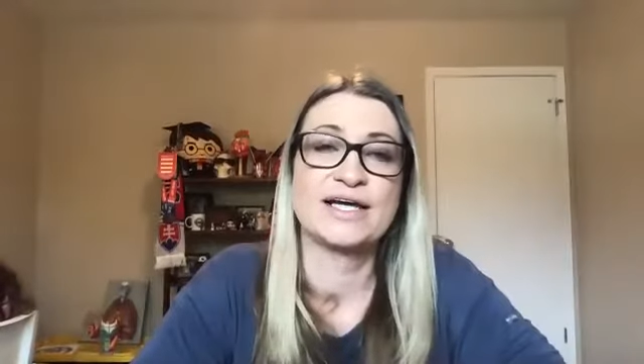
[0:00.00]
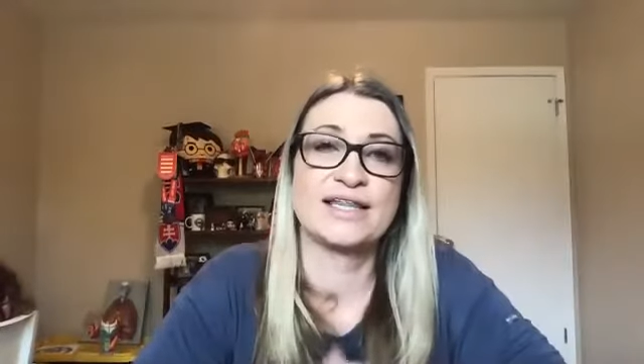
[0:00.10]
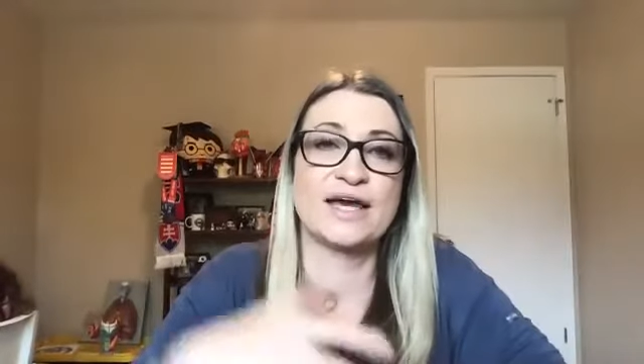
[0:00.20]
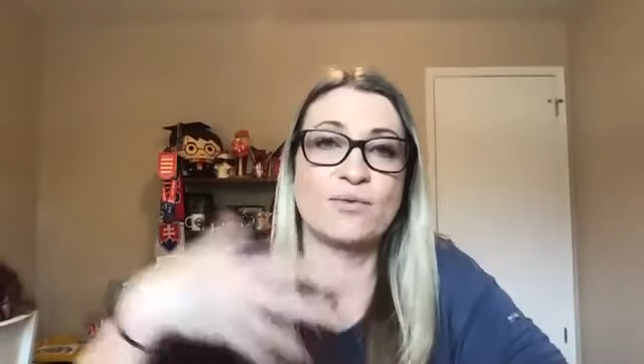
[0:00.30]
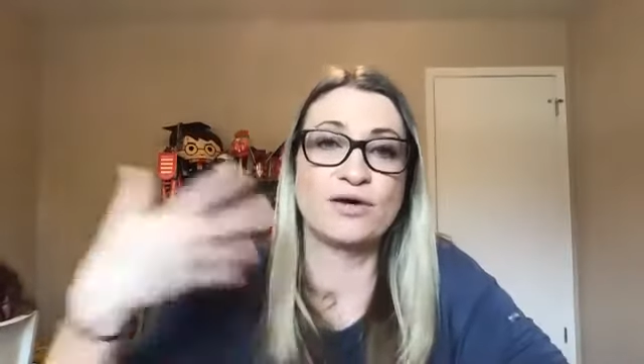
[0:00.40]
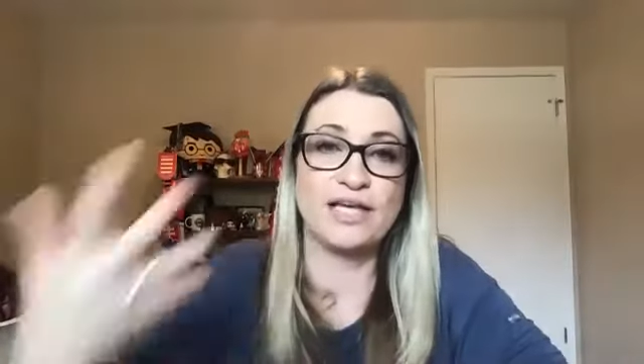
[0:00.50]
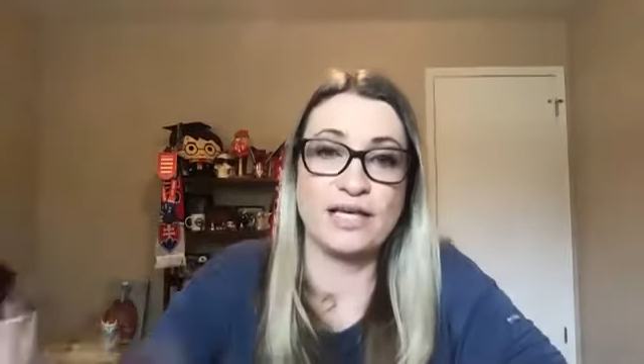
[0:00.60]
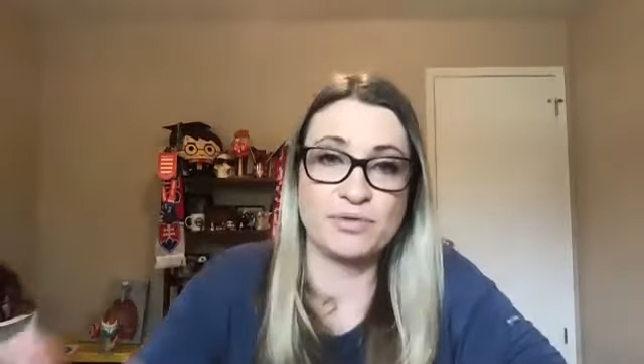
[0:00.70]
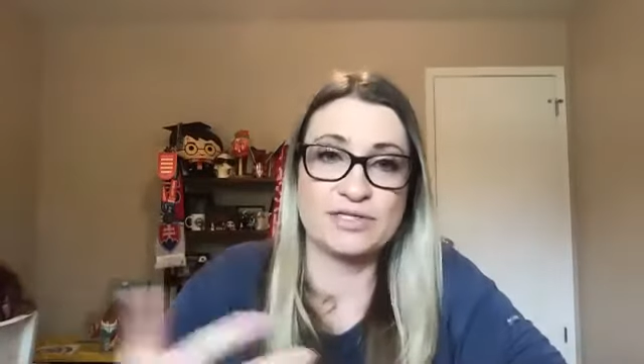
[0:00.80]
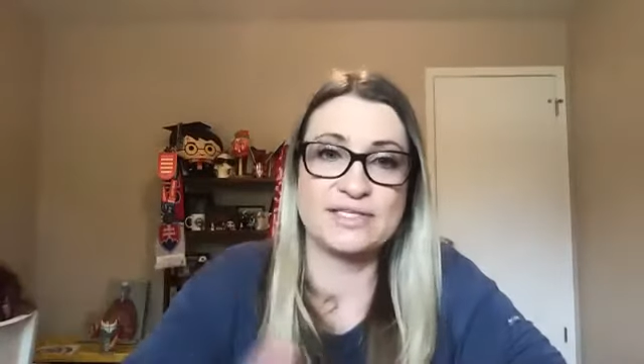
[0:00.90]
They will
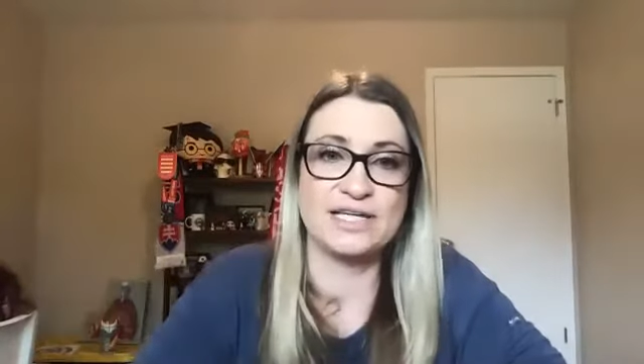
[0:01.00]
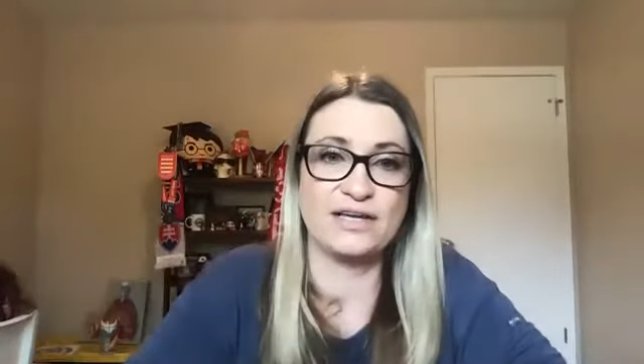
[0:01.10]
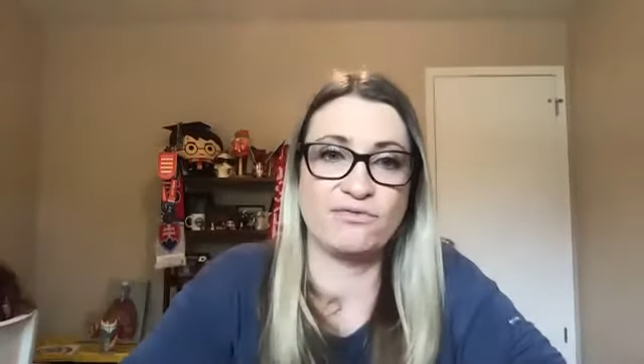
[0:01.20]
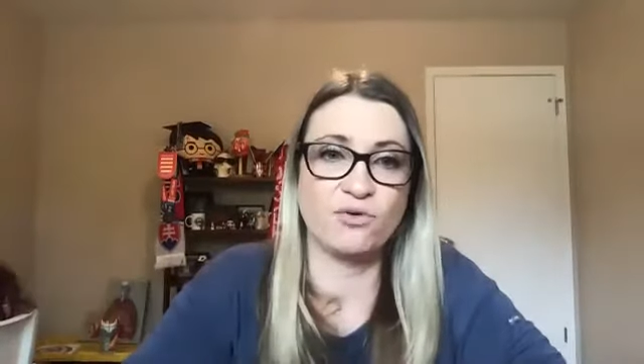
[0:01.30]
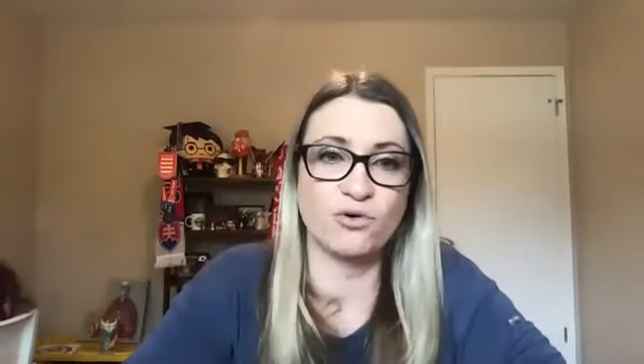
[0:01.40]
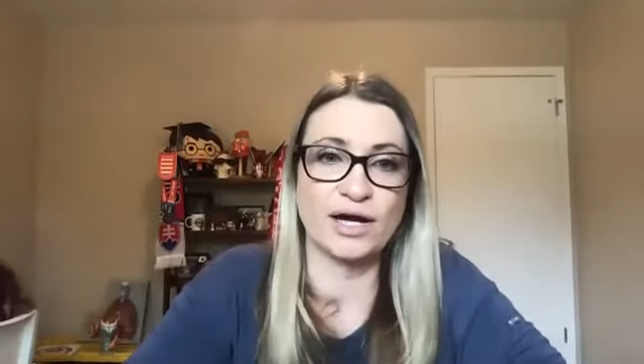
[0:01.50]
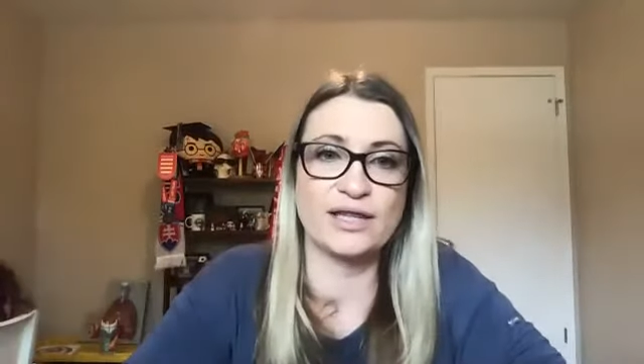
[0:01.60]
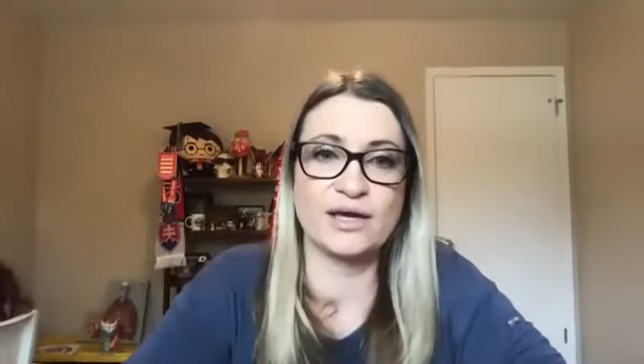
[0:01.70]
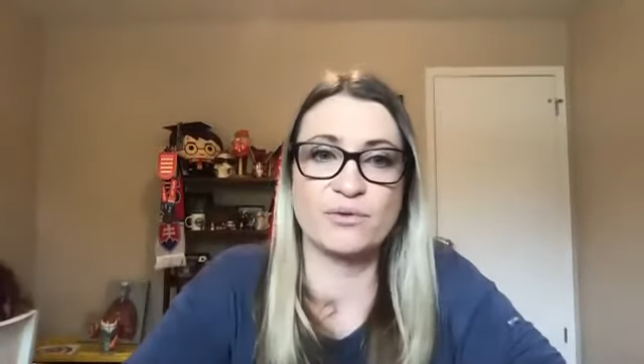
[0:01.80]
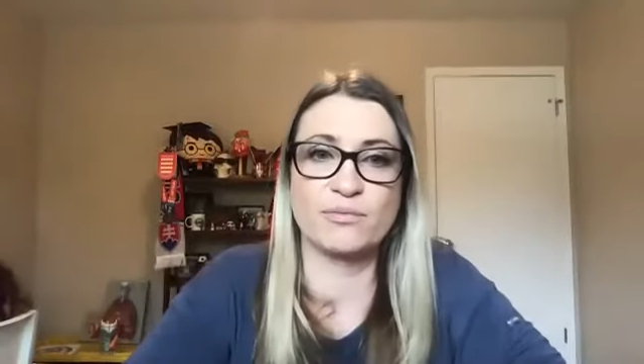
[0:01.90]
keep the CD4 and
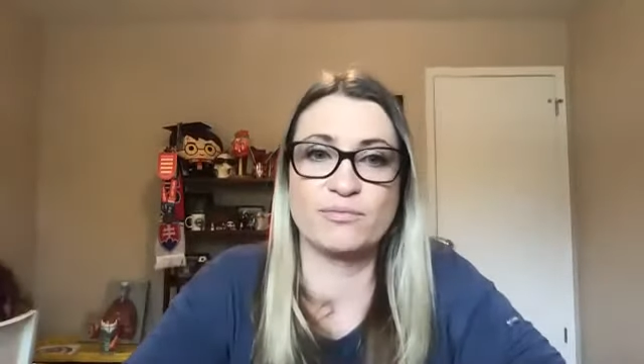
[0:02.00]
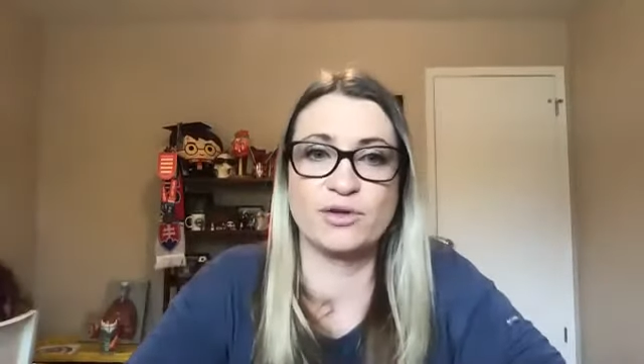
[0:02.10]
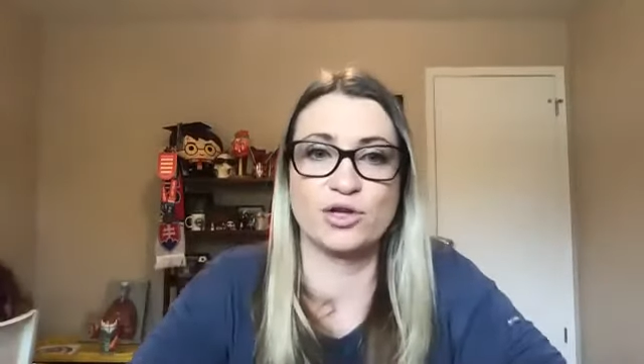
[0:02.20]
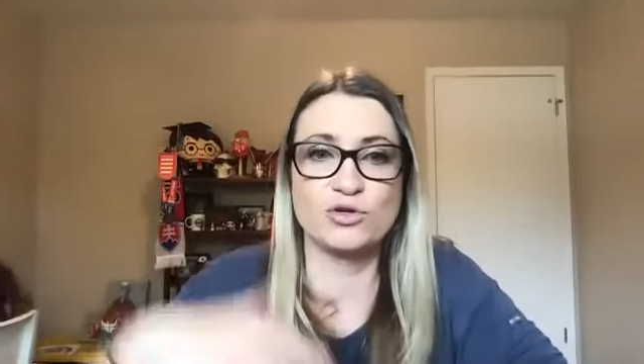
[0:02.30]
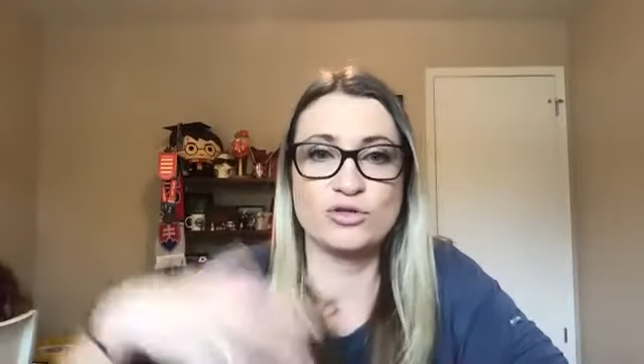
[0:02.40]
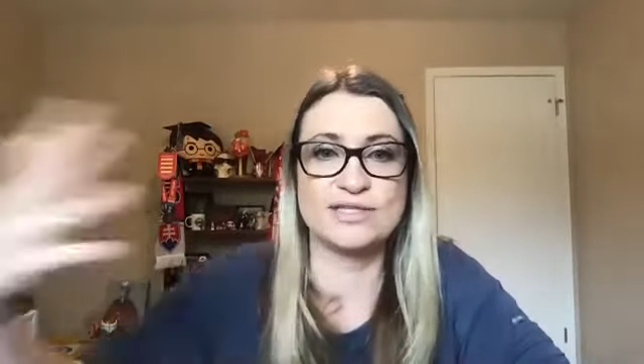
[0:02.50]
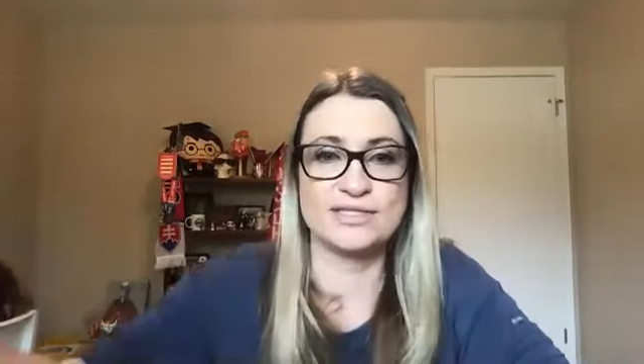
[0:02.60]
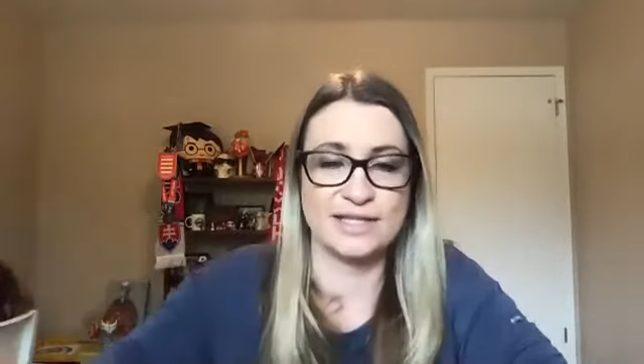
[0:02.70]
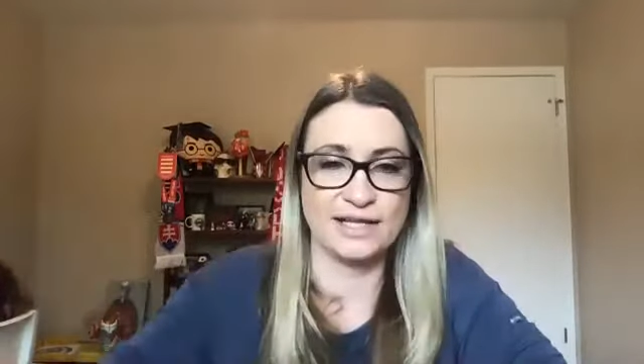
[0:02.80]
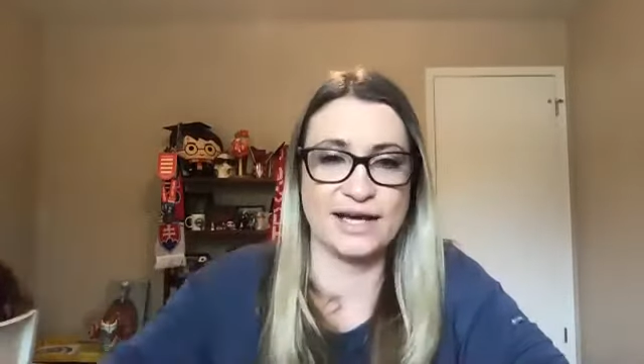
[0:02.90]
they will lose the
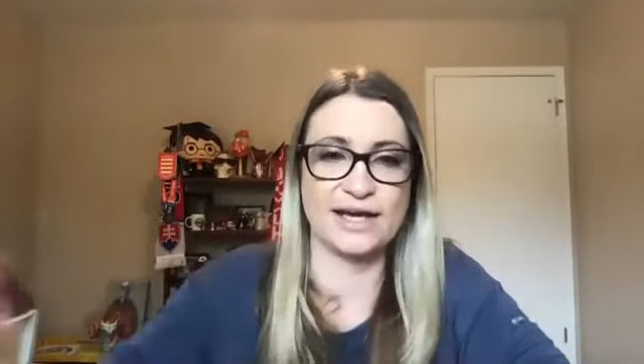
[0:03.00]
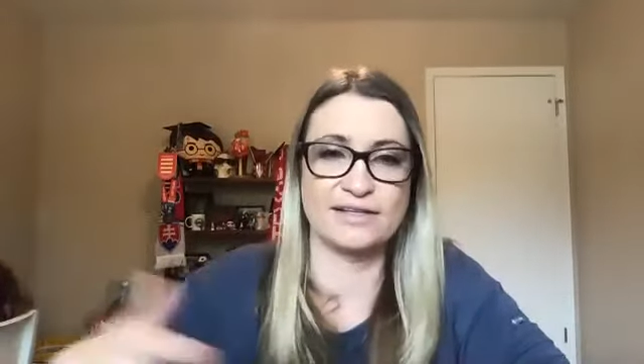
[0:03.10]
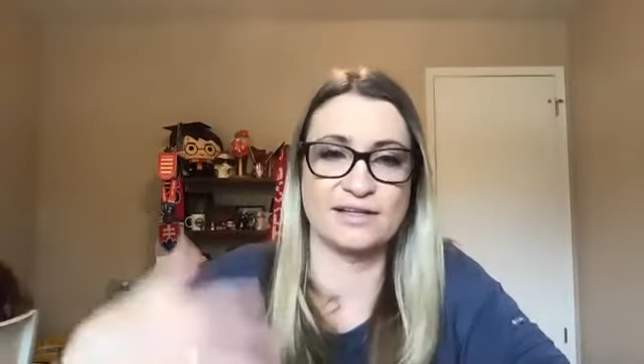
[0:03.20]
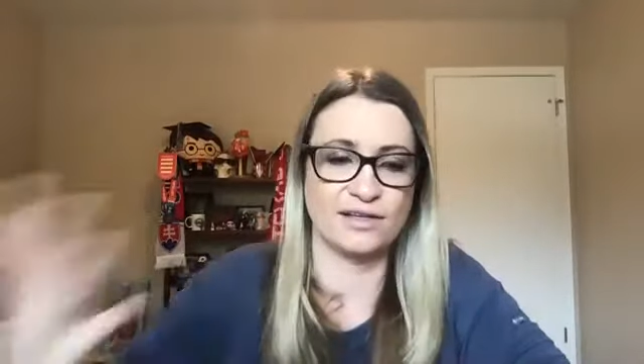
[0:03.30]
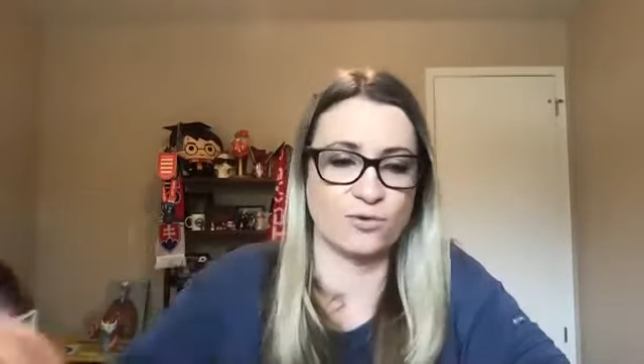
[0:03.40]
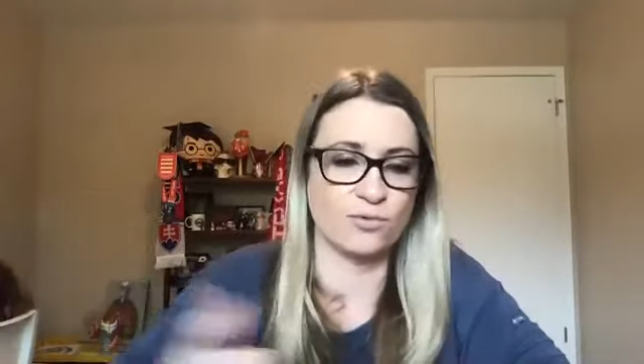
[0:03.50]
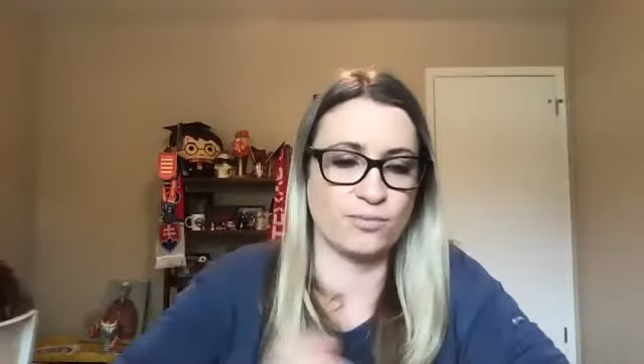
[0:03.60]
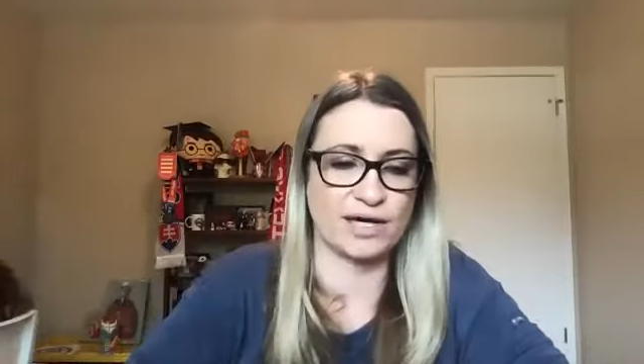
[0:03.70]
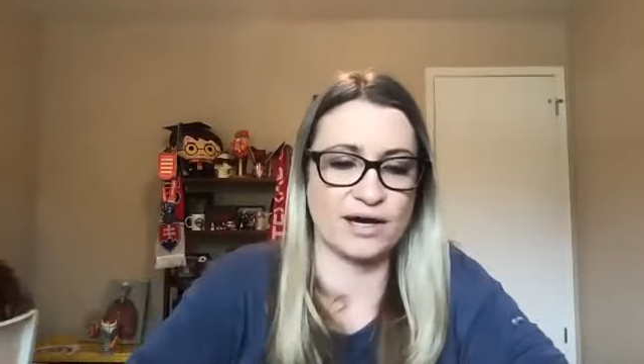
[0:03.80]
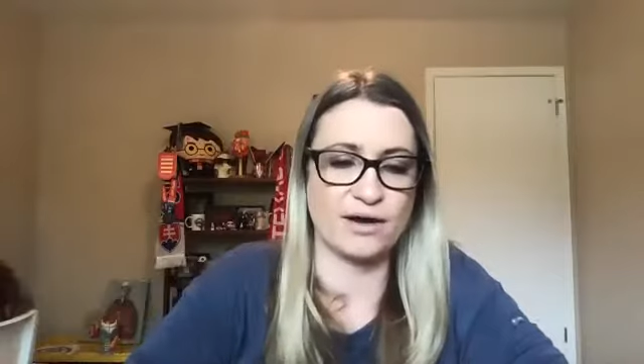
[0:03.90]
CD8, and they will
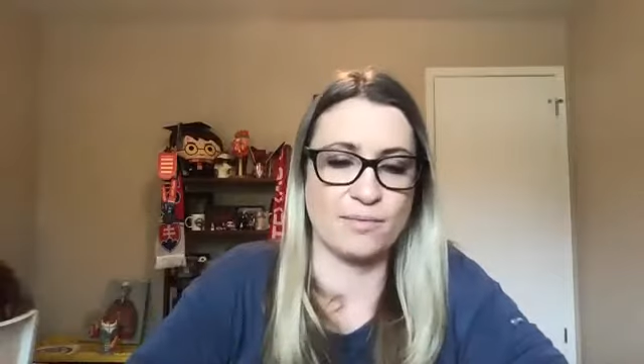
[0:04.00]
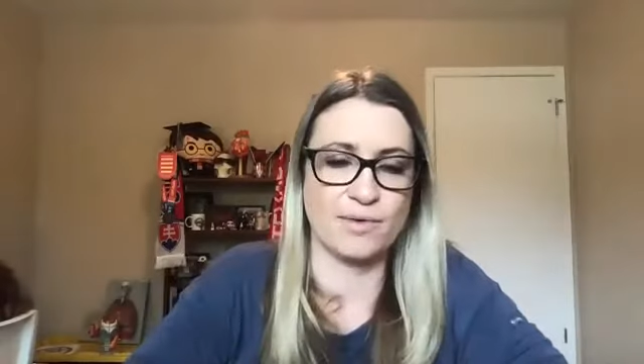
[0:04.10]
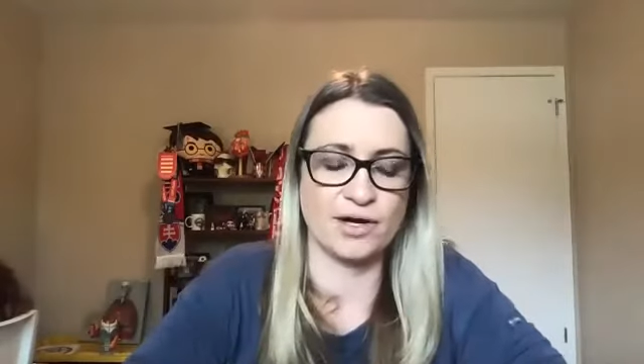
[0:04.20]
become